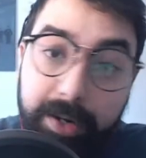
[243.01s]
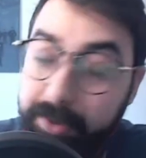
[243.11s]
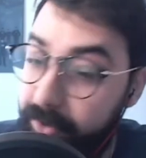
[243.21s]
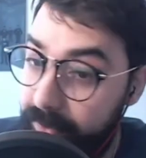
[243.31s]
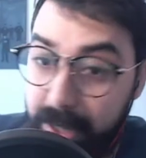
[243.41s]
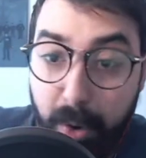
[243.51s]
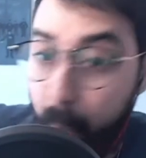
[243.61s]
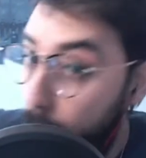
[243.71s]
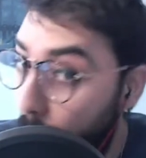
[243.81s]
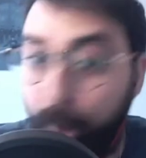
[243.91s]
It's just
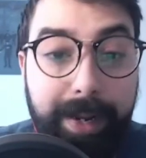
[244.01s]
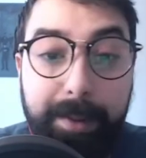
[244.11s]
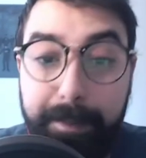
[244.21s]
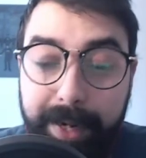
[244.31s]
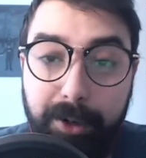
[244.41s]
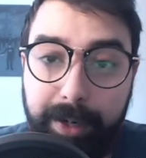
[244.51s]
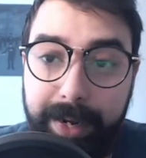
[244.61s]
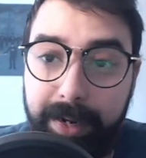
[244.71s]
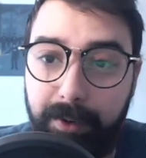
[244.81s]
working. Period.